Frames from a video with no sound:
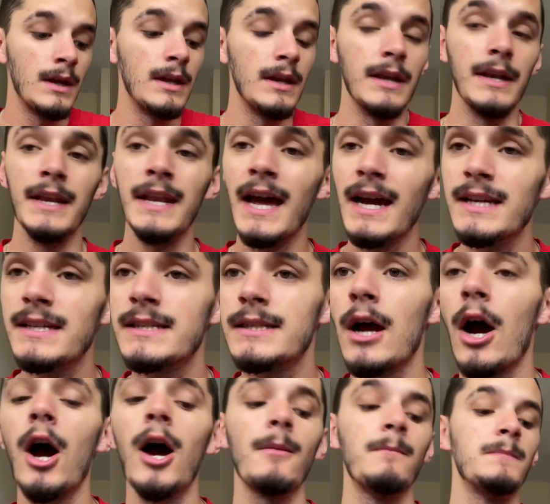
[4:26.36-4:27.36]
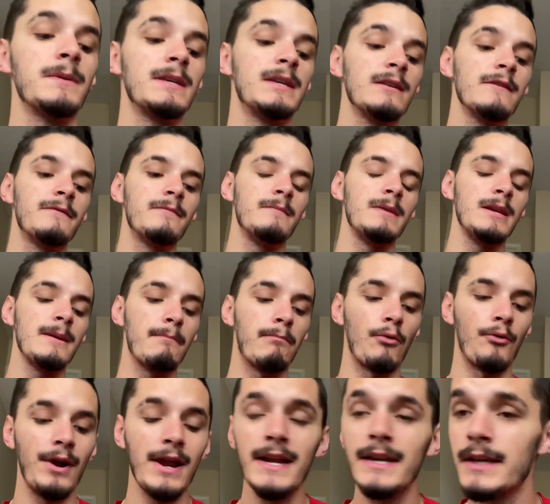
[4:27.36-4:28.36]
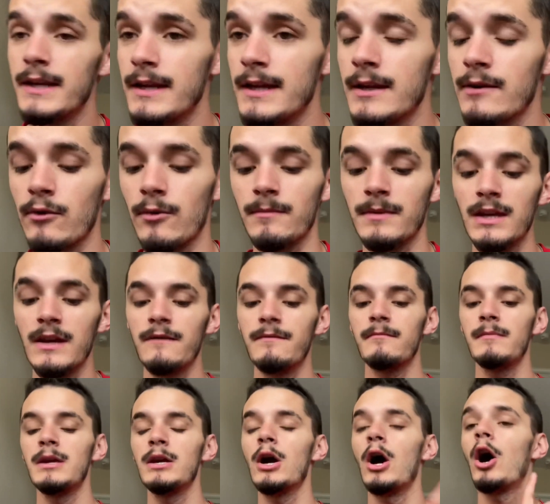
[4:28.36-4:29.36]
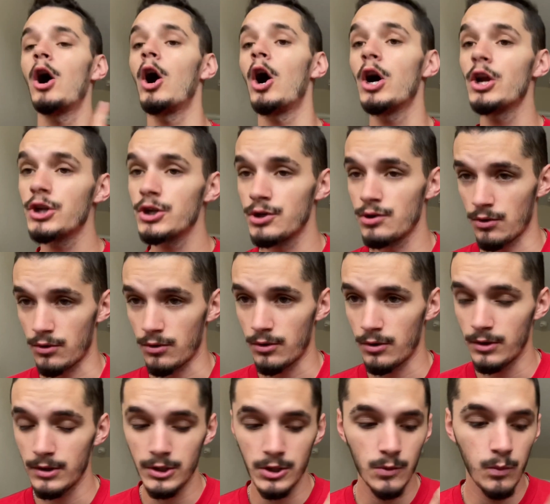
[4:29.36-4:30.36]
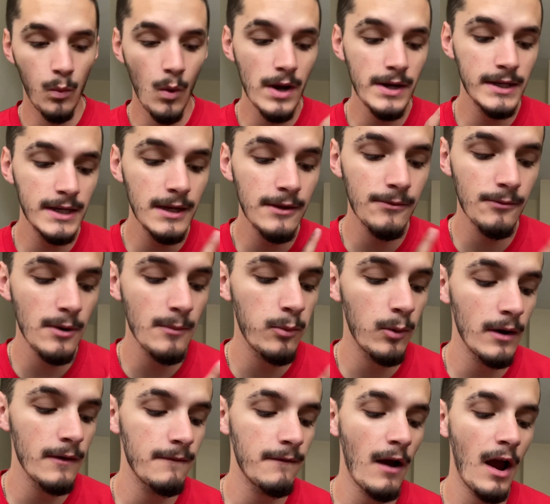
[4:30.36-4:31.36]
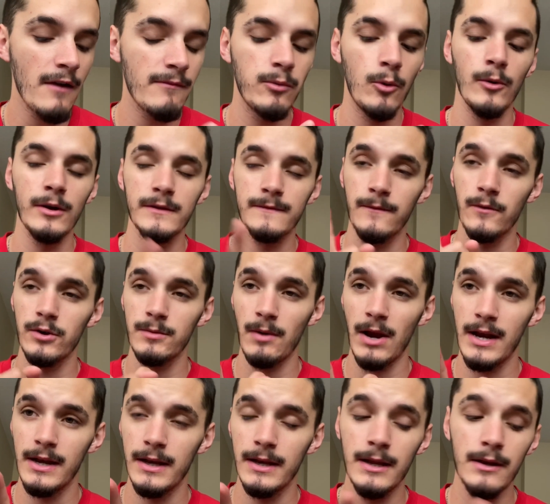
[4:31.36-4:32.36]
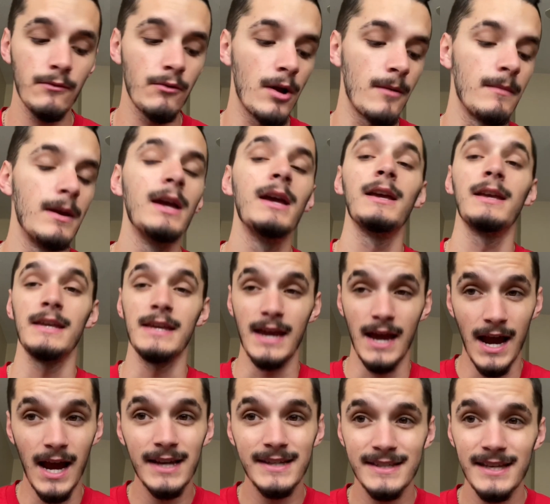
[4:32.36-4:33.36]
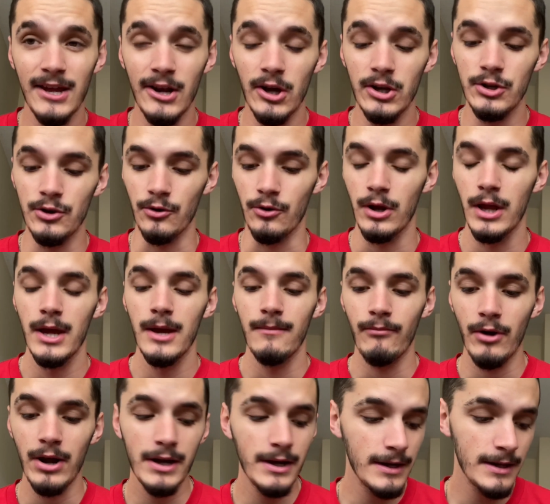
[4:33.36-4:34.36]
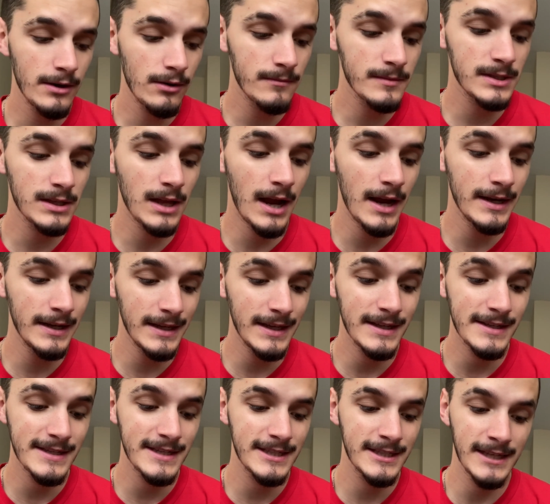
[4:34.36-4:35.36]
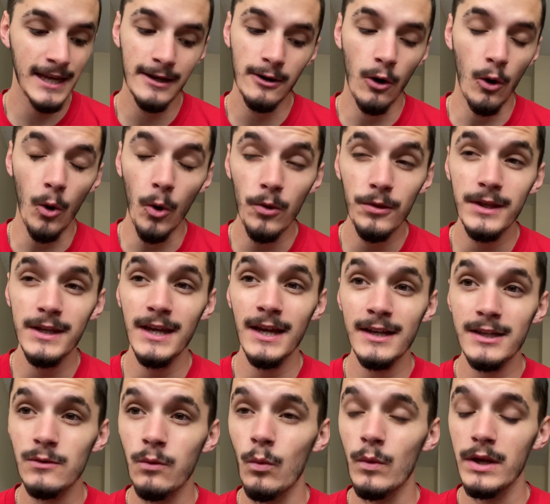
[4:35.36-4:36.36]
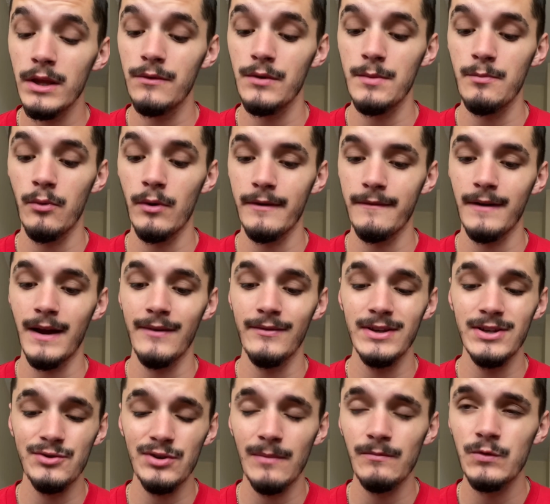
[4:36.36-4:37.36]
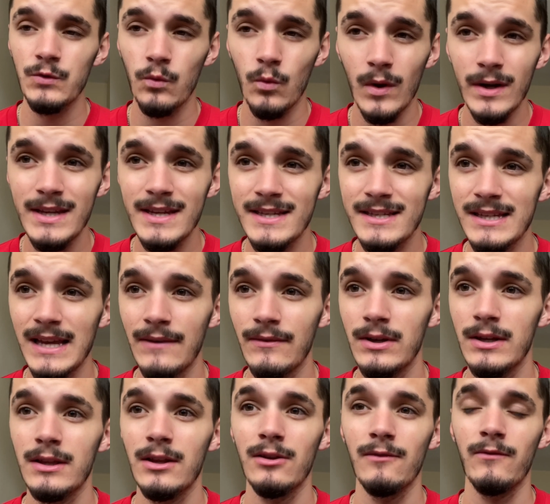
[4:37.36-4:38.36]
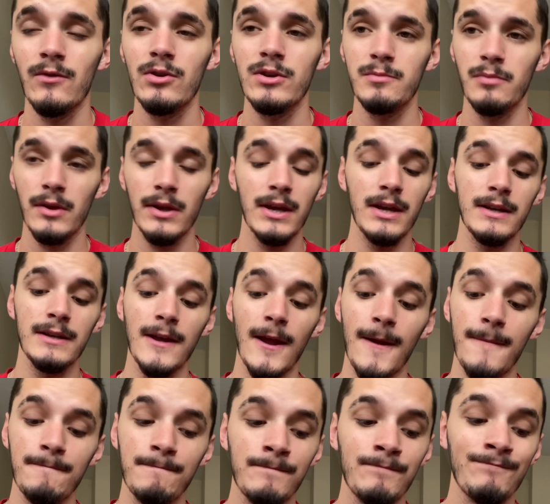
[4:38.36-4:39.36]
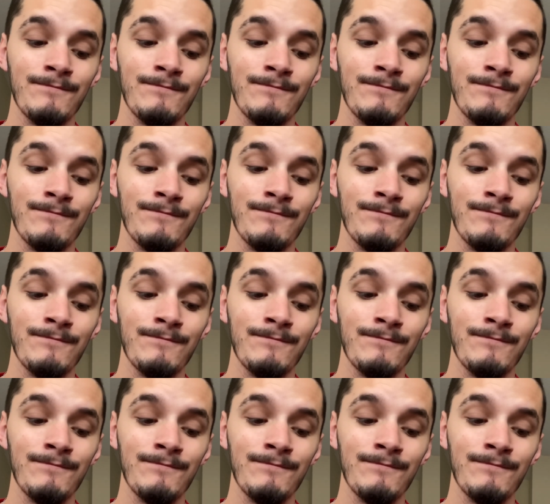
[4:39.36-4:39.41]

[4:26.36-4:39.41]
Next up, give me Brandon Ingram. Give me under 23.5 points for Brandon Ingram. Yeah, I said under. Brandon Ingram's line is set only at 23.5, and he dropped 27 in their first play-in game.